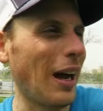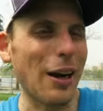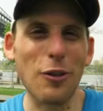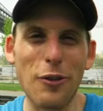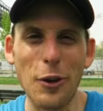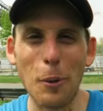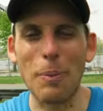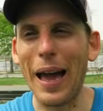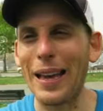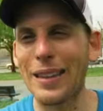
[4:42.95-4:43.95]
I don't feel
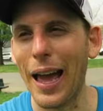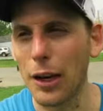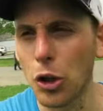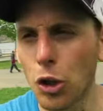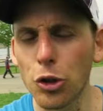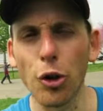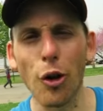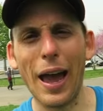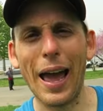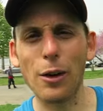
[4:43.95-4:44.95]
bad that
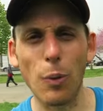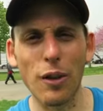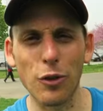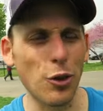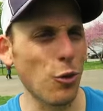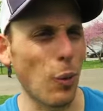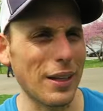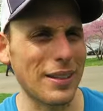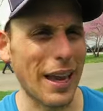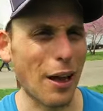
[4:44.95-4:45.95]
your ad revenue
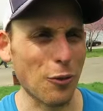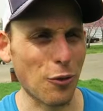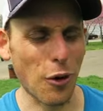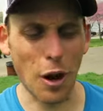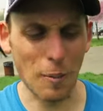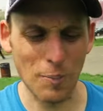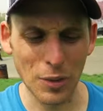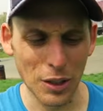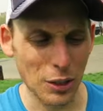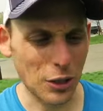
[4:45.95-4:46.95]
went down
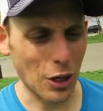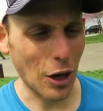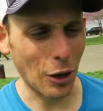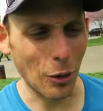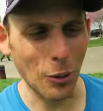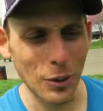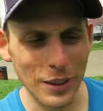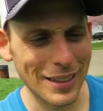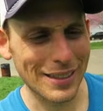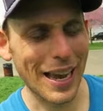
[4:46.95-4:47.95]
from, you know,
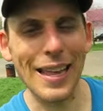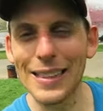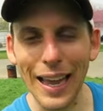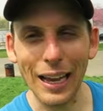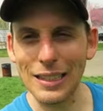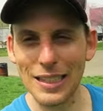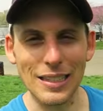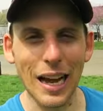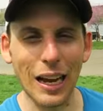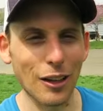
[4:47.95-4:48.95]

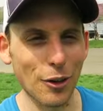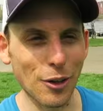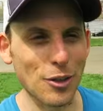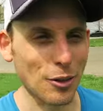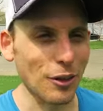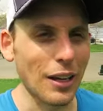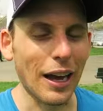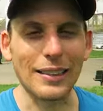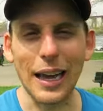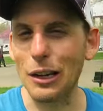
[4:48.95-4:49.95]
$10,000 or
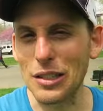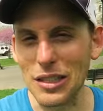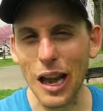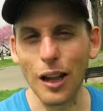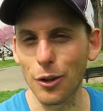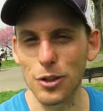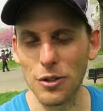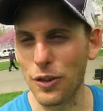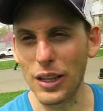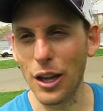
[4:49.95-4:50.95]
$1,000
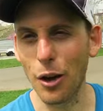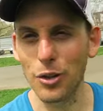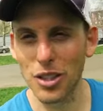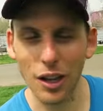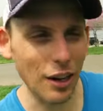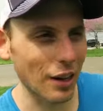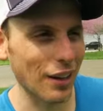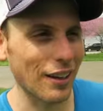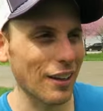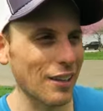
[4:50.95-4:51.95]
a video
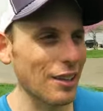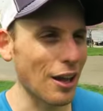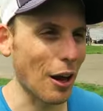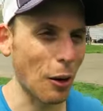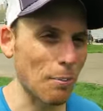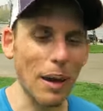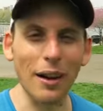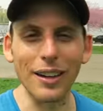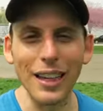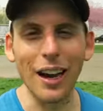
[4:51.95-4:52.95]
to, you know,
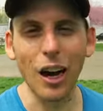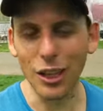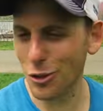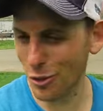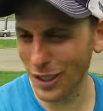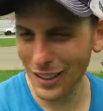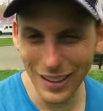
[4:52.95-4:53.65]
barely 100.